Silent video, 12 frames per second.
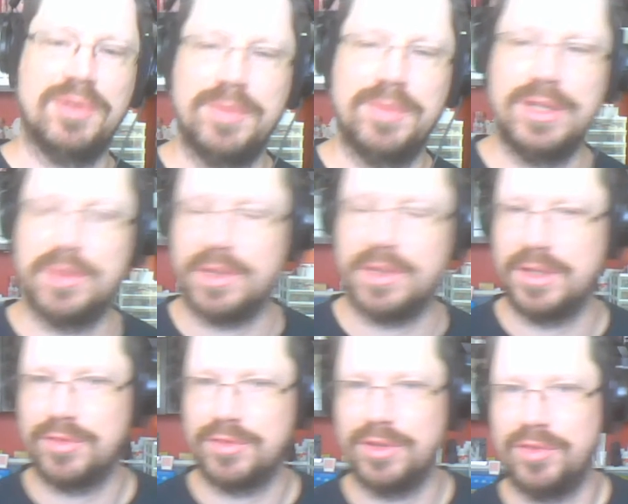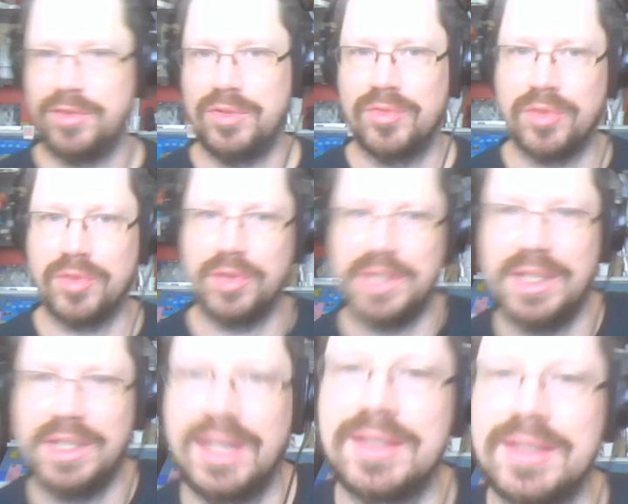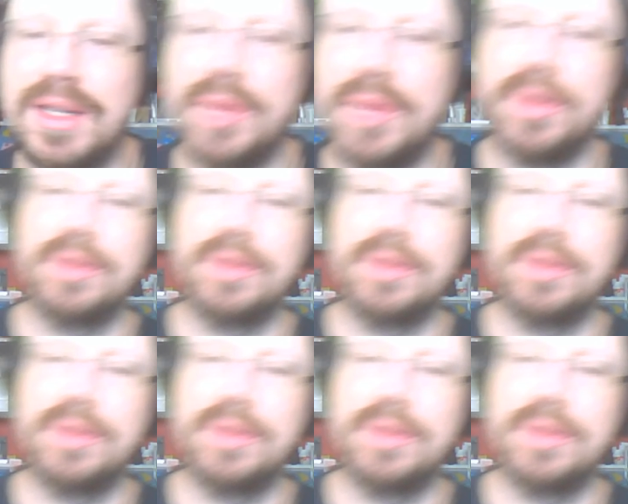drawing in front of you for the next hour.